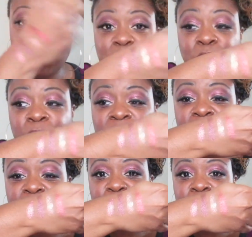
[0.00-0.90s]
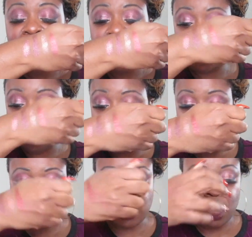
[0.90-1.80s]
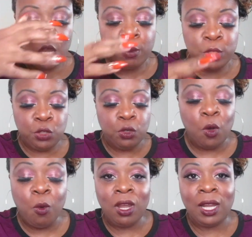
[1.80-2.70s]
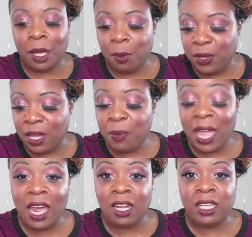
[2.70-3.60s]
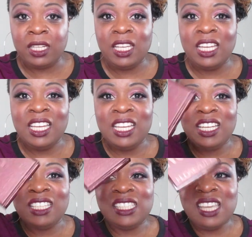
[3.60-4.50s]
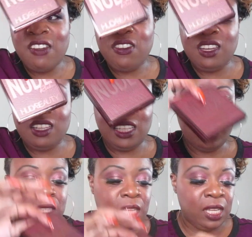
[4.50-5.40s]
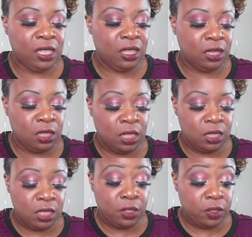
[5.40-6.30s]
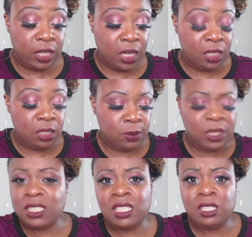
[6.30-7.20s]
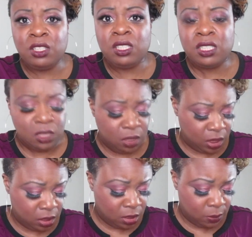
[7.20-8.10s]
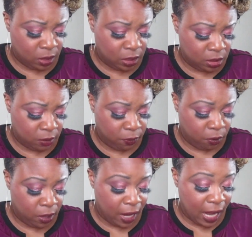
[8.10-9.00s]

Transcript: So if these are your kind of colors, but you don't want like a big palette, definitely like consider getting this one, because I think you could still get this one at Sephora.